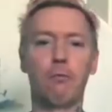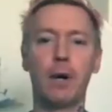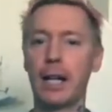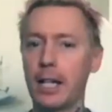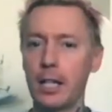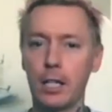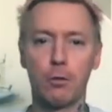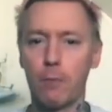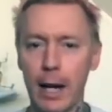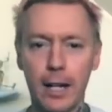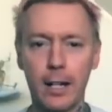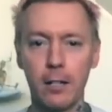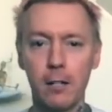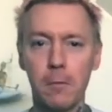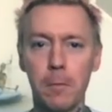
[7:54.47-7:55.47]
regular
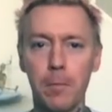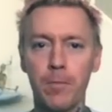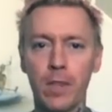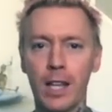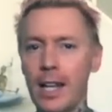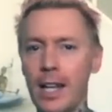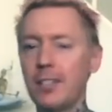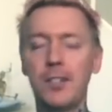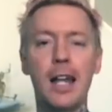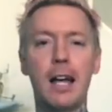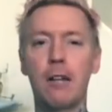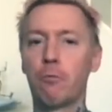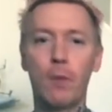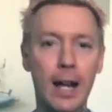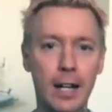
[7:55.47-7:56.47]
record. It's
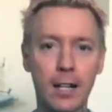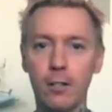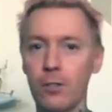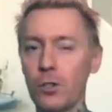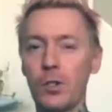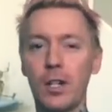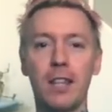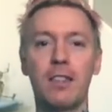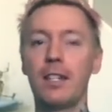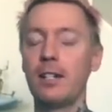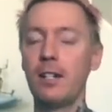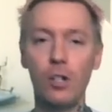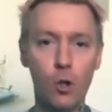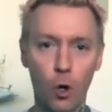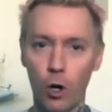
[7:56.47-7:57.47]
not regular. There's
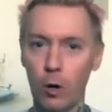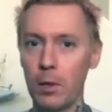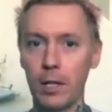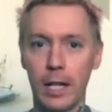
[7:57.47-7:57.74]
nothing normal